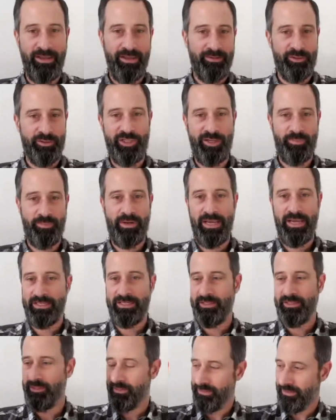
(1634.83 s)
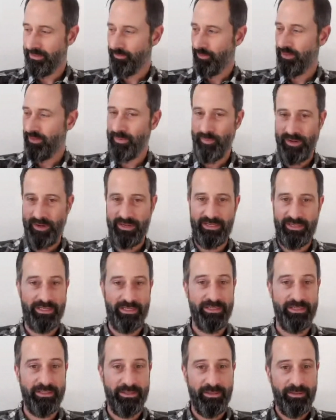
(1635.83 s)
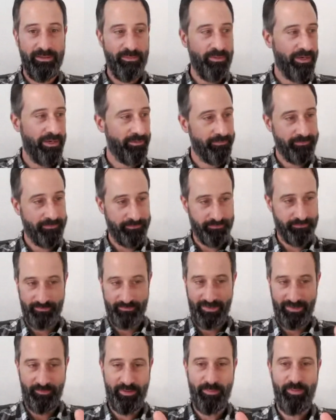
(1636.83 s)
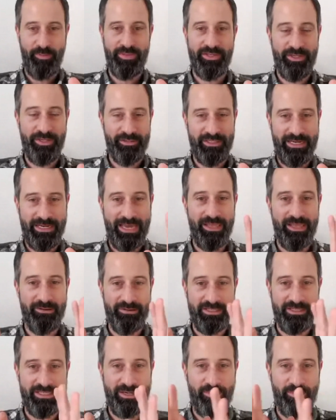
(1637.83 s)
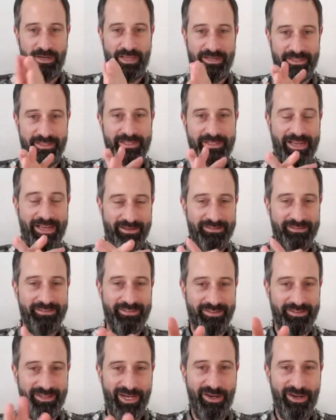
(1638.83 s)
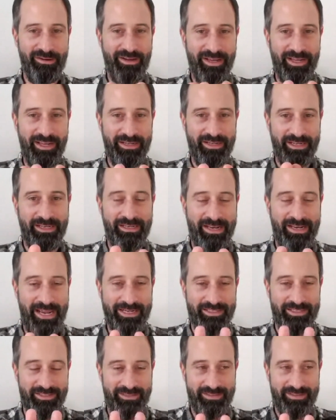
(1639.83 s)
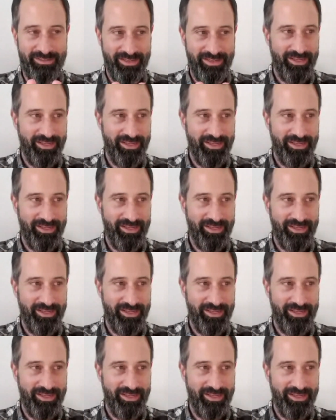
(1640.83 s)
Shit place, employer branding. Well, if we can bring the two together and say, well, yeah, you know, let's